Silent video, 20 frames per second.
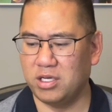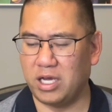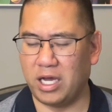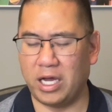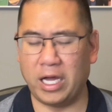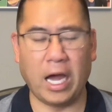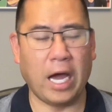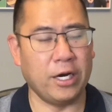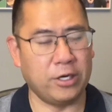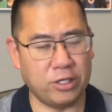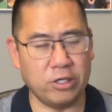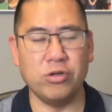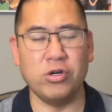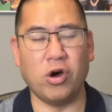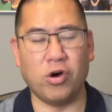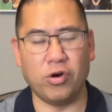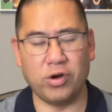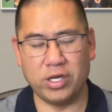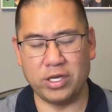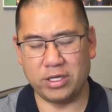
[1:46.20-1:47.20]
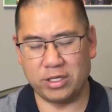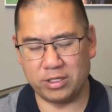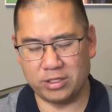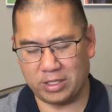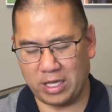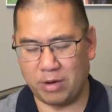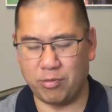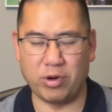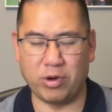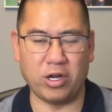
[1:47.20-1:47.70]
I, I, do know he
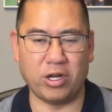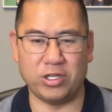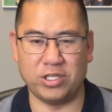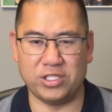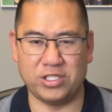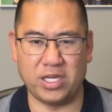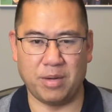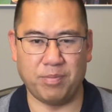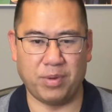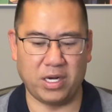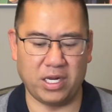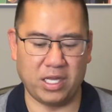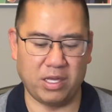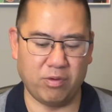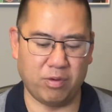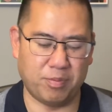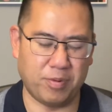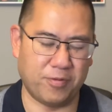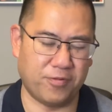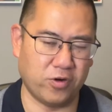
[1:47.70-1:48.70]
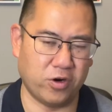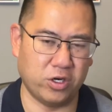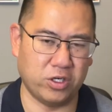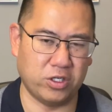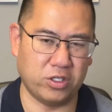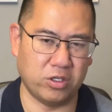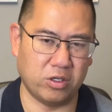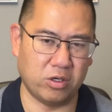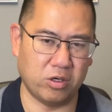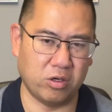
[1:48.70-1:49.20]
then went on to say, but he would prefer
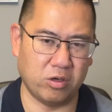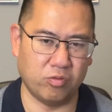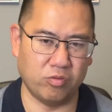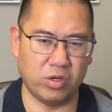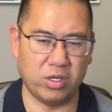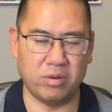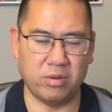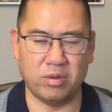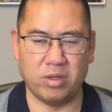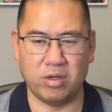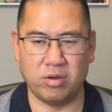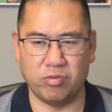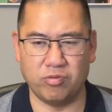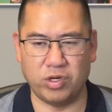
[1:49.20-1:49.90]
to re,